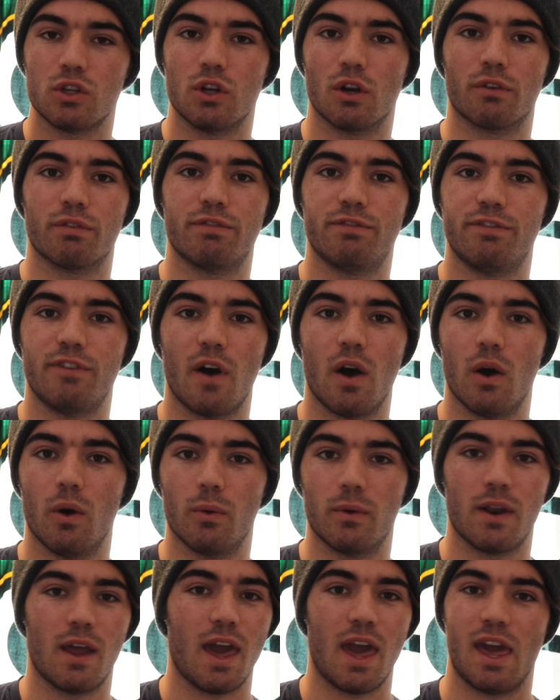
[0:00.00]
your
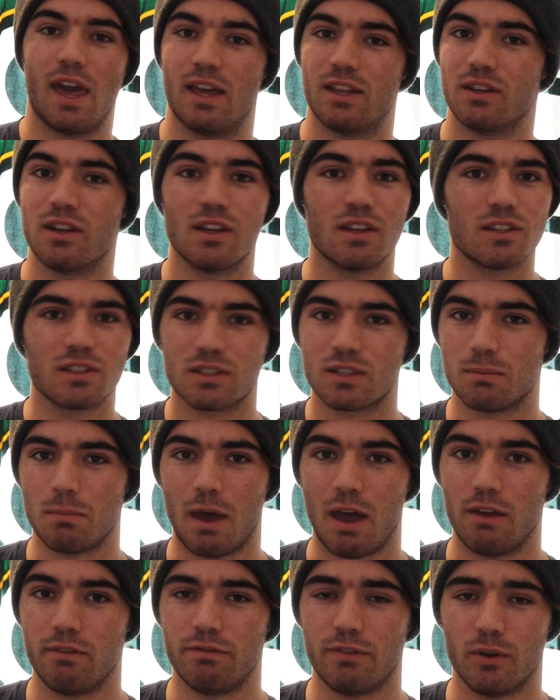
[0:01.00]
phone and some
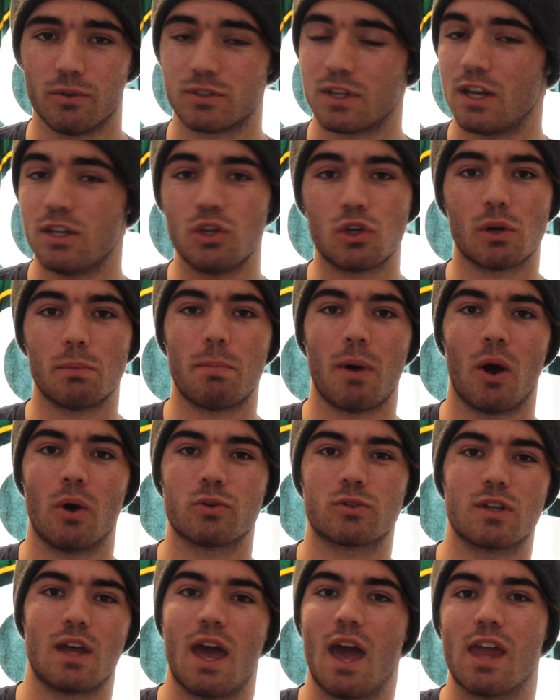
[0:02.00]
headphones, and you could
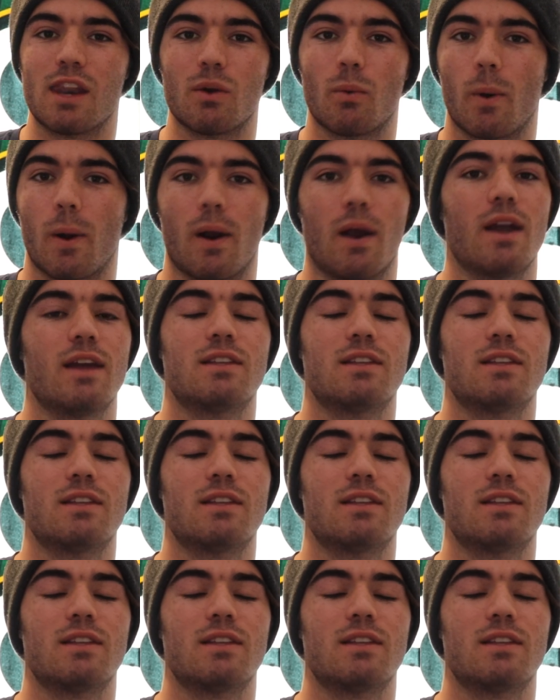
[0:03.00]
post it anywhere.